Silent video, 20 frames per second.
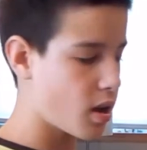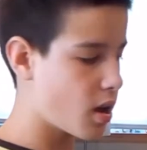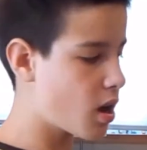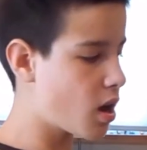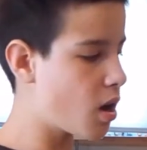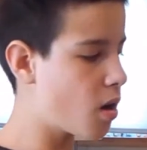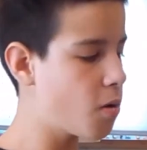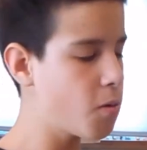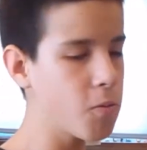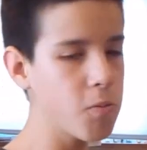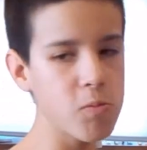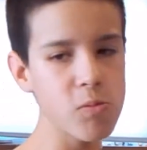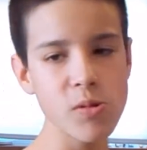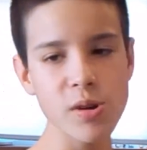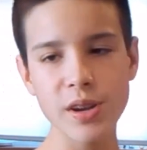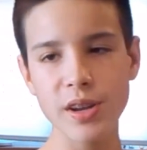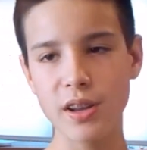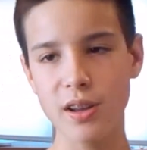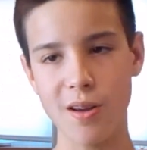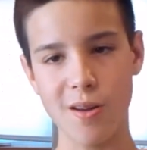a
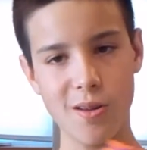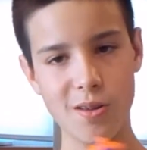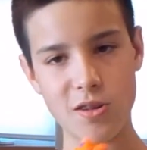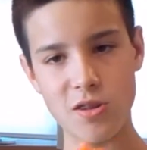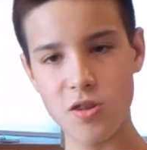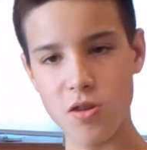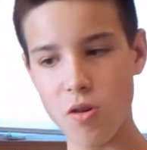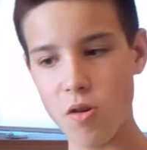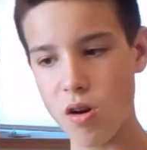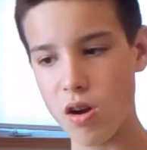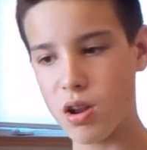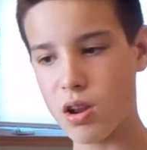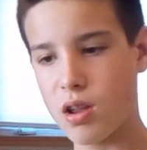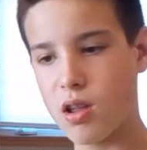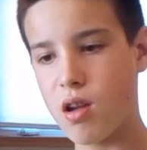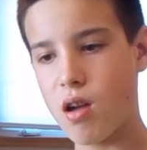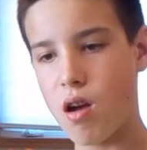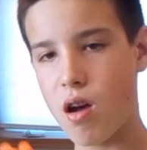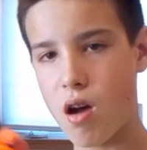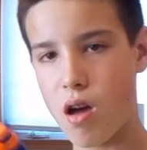real toy
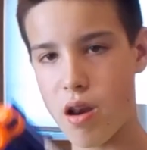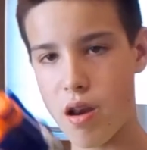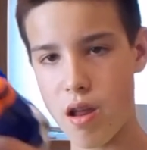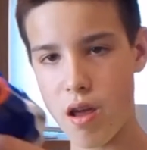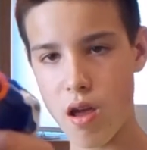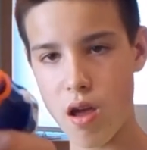gun.